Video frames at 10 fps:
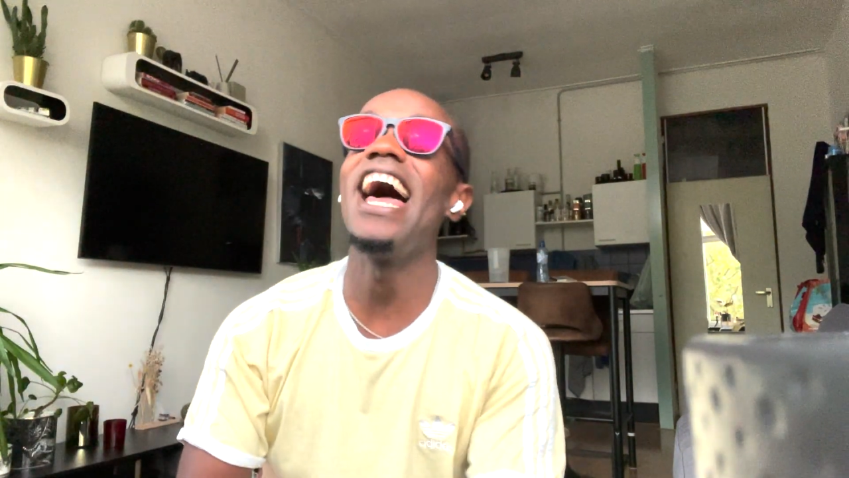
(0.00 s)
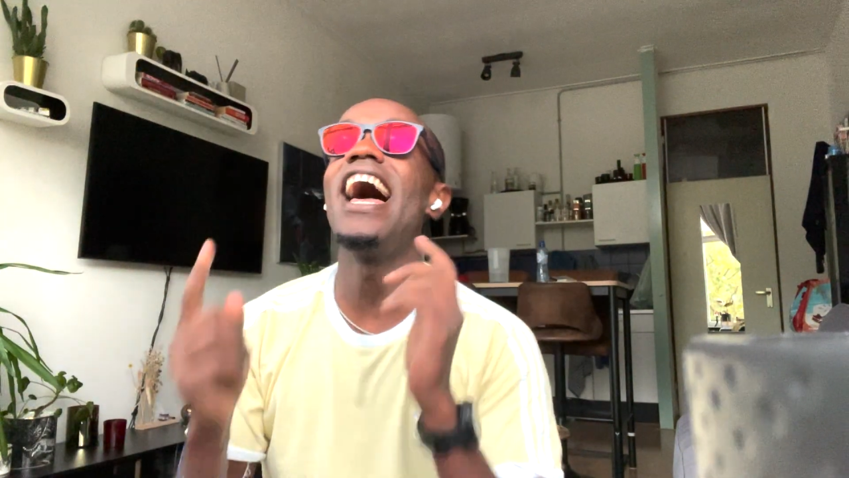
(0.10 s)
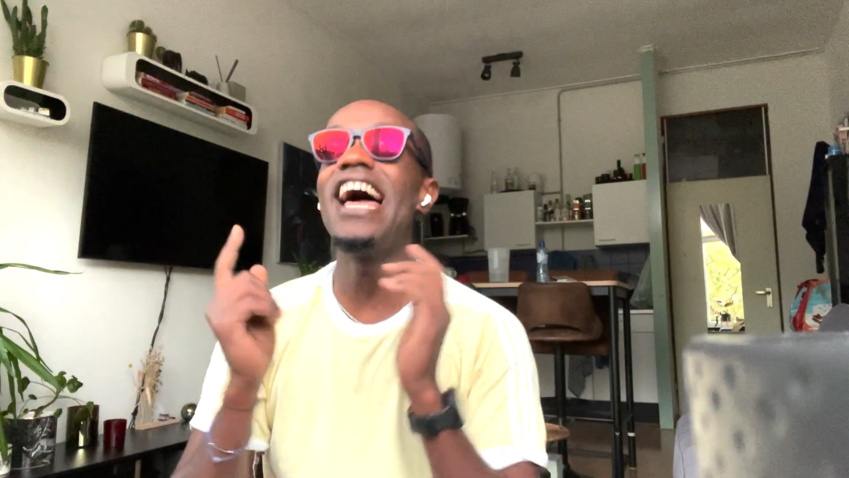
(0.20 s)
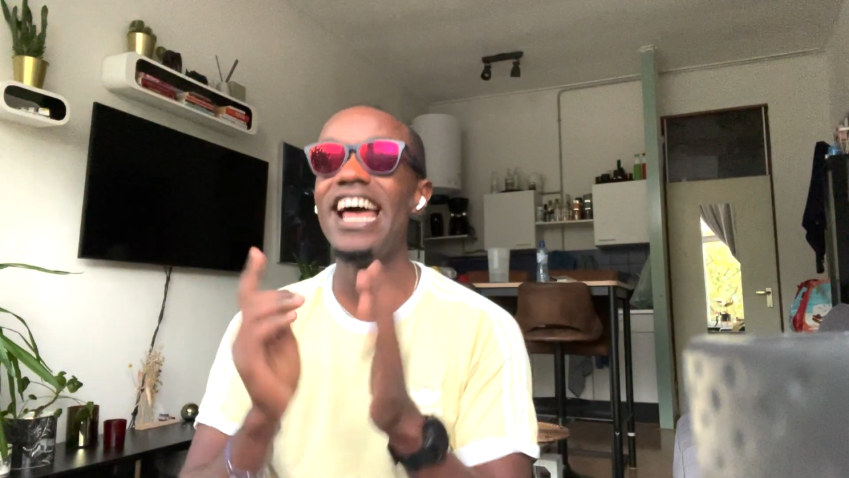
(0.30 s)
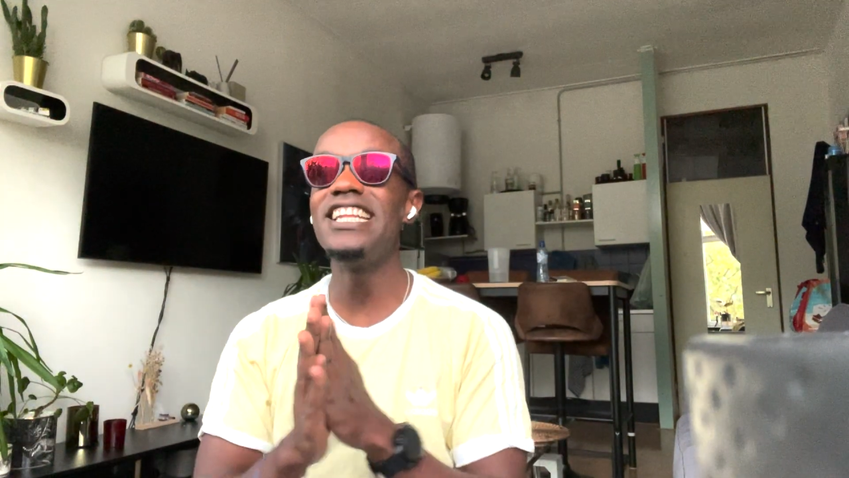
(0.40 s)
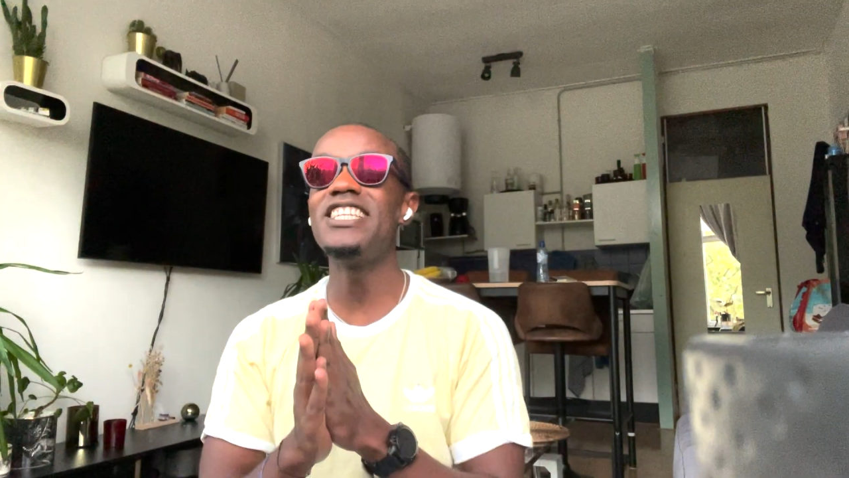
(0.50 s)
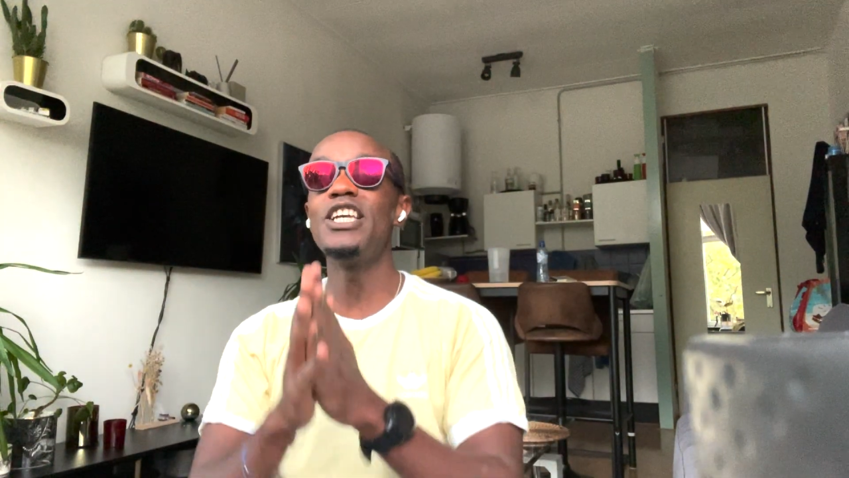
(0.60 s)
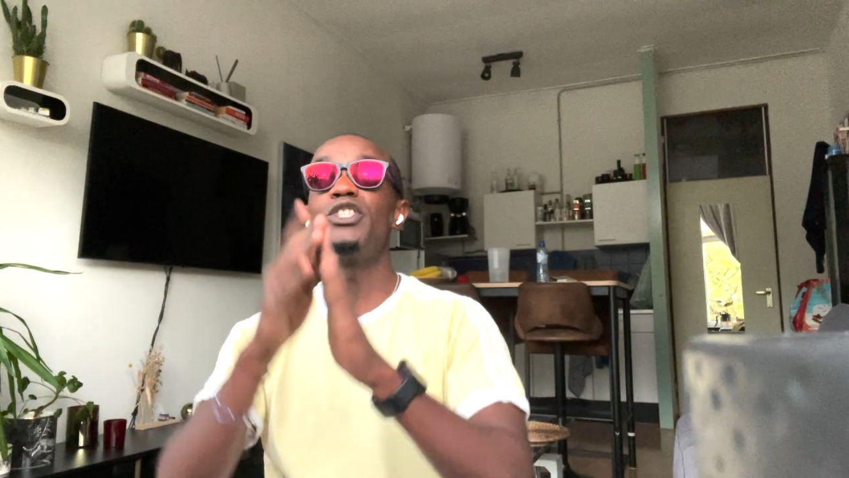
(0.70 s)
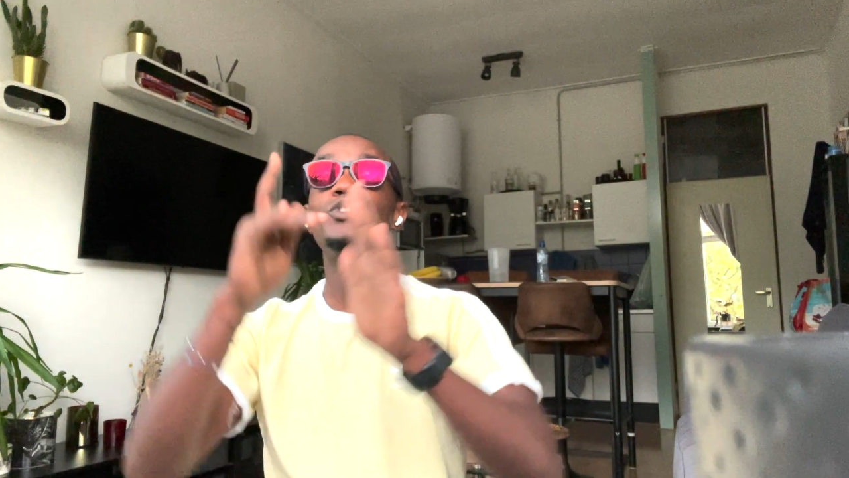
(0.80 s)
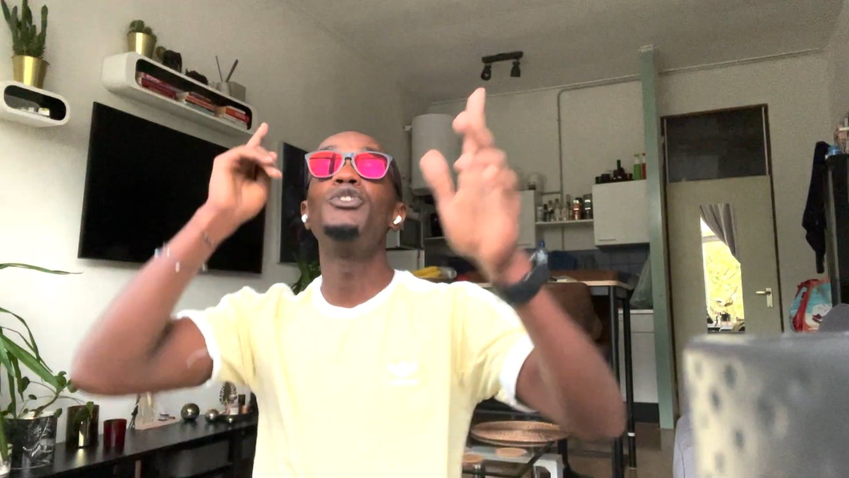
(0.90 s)
and
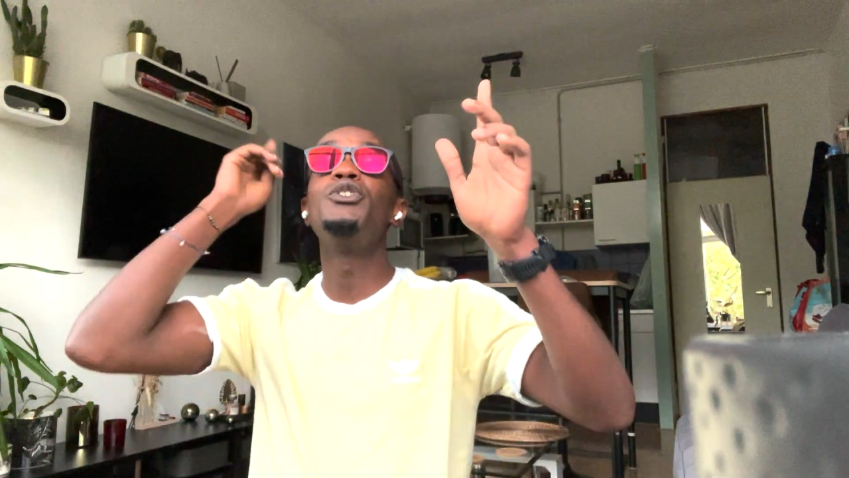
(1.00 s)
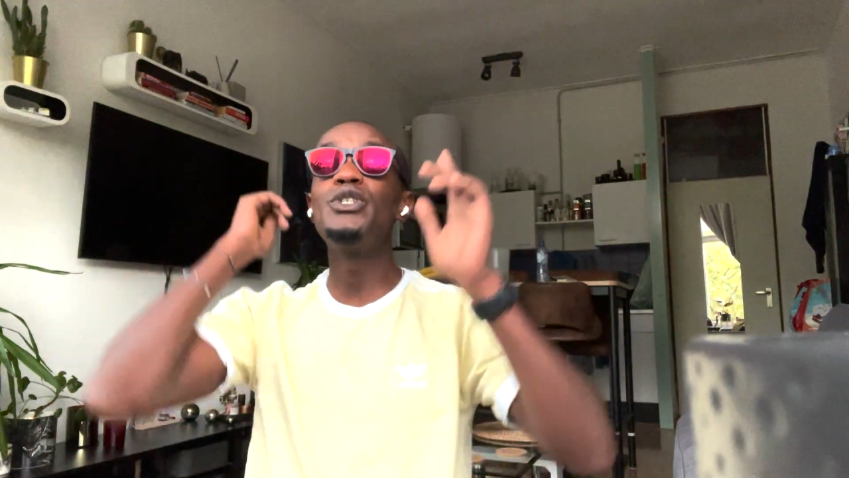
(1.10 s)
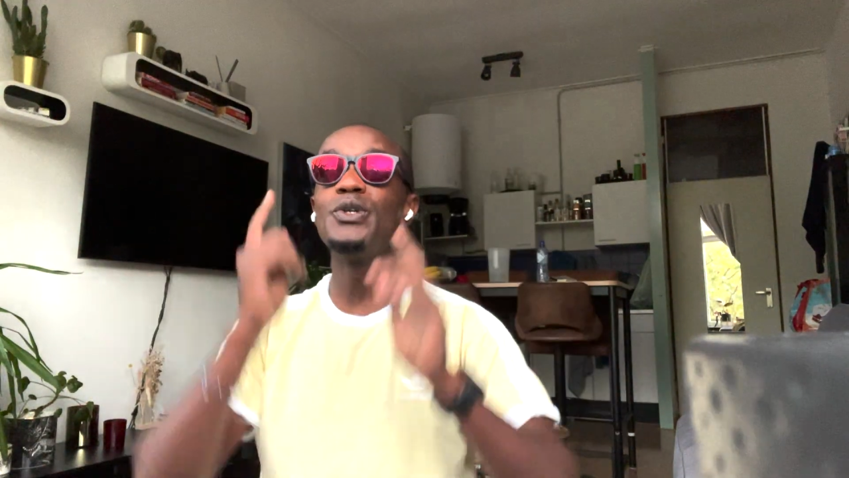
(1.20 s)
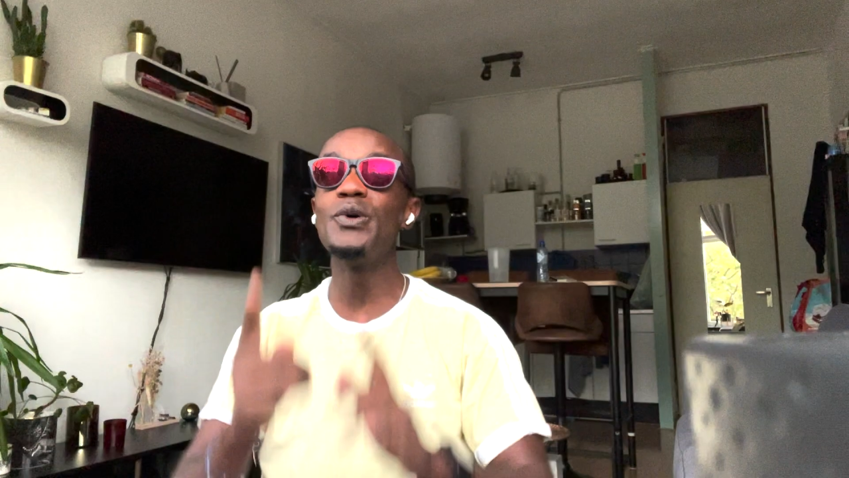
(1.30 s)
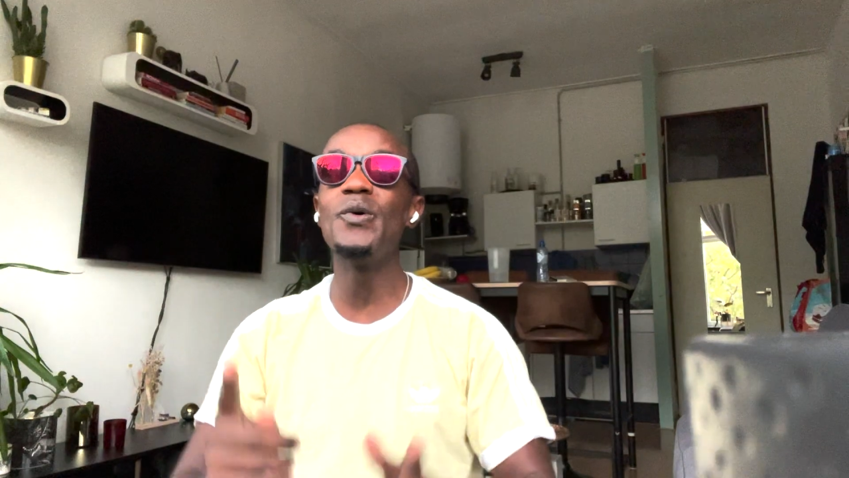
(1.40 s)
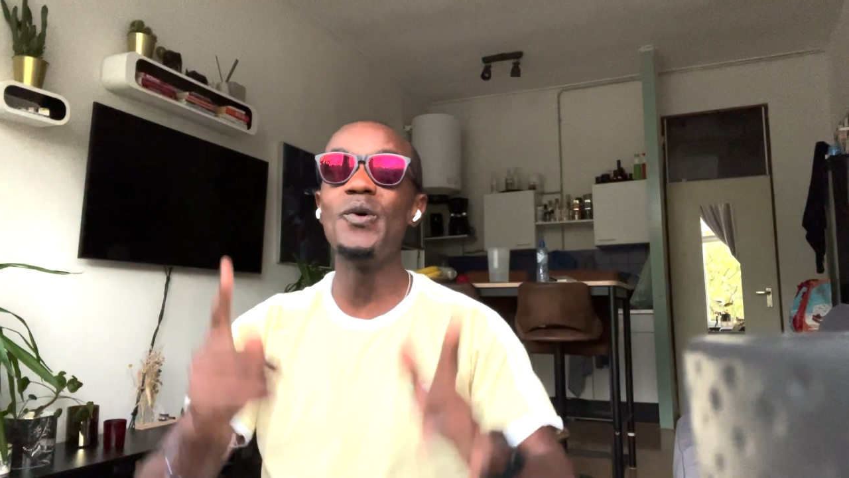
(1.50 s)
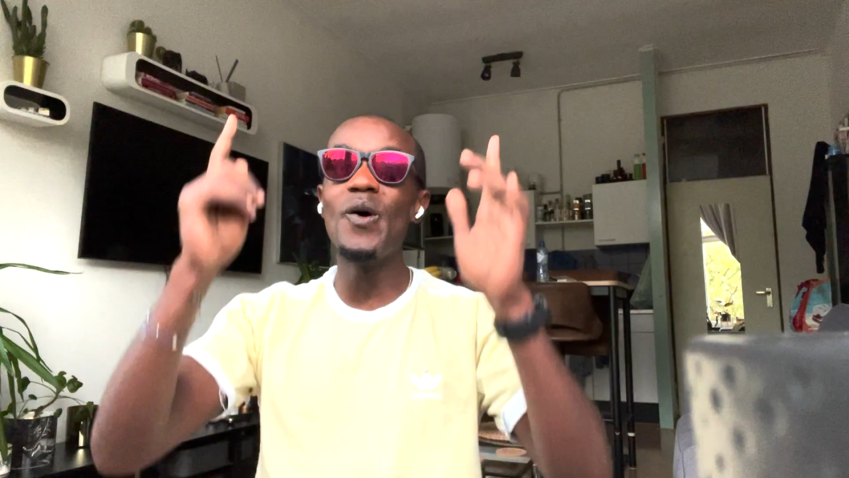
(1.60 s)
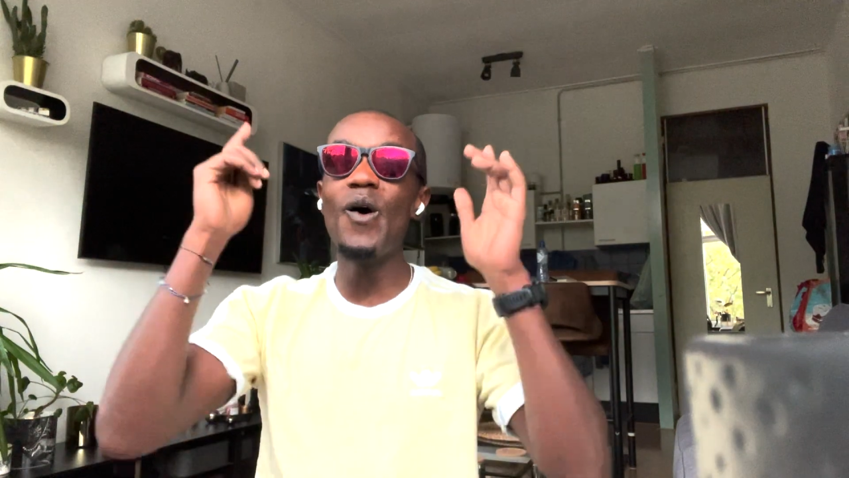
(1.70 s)
it's shoe